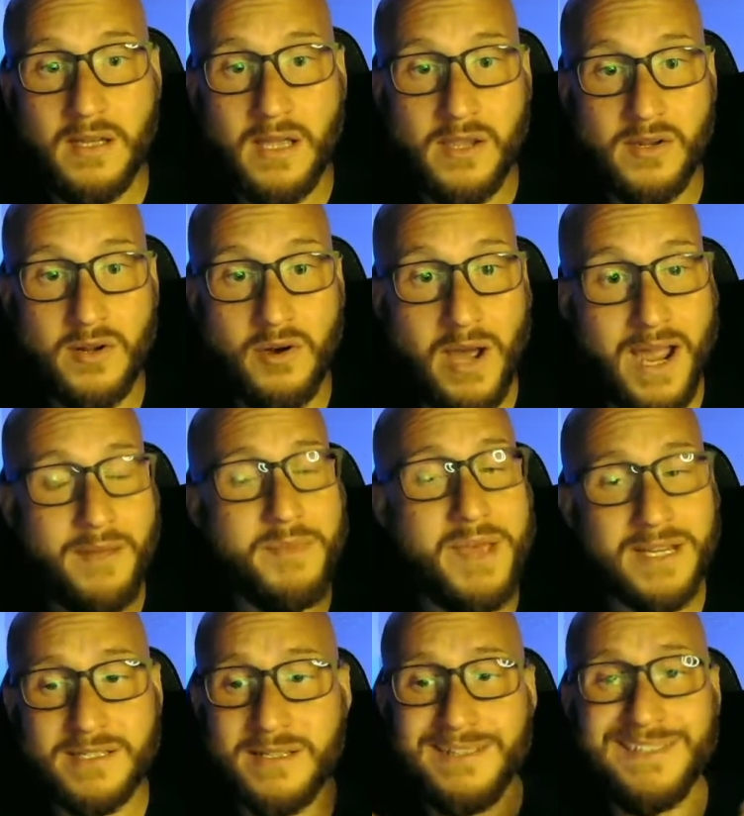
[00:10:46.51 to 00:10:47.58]
I'm
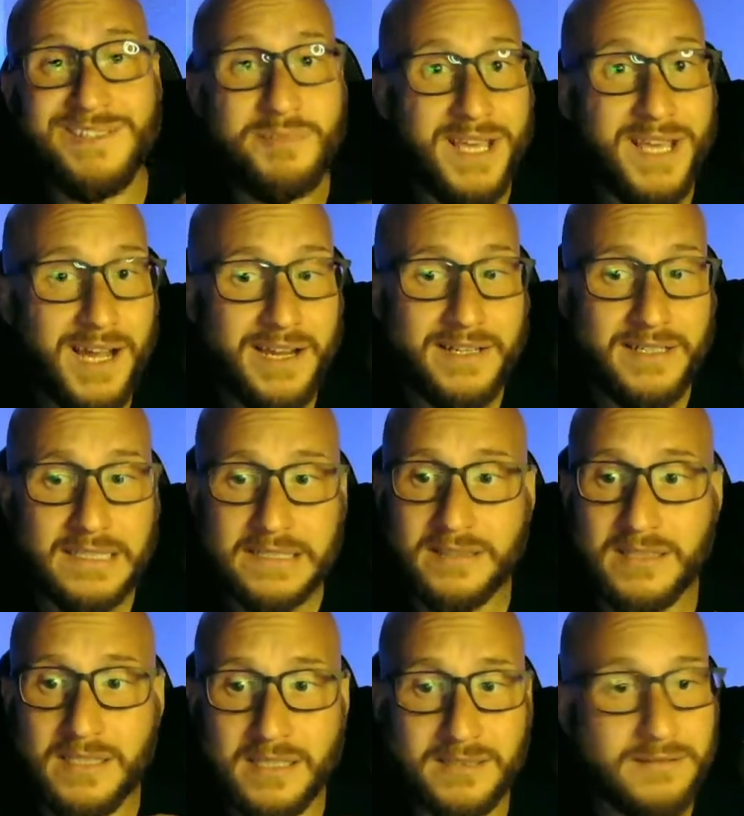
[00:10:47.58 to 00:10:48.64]
actually a little behind,
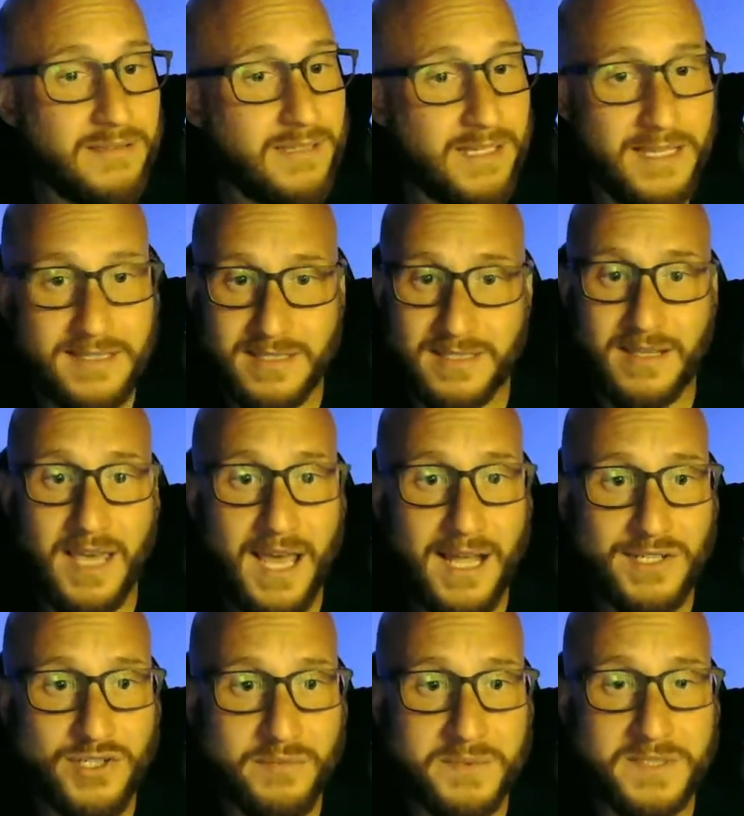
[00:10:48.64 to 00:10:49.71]
hence the
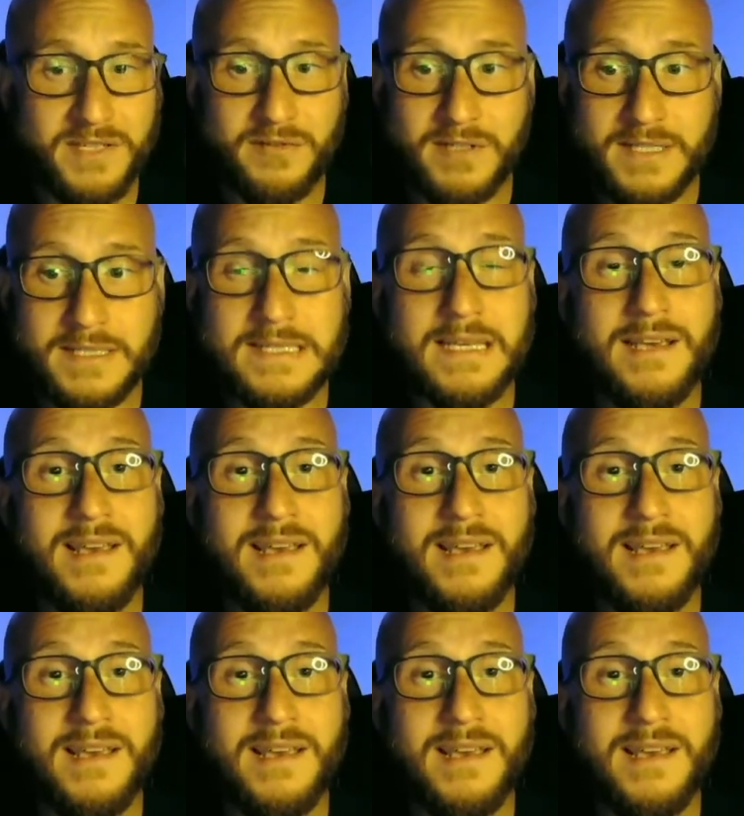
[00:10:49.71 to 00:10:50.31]
catch-up series.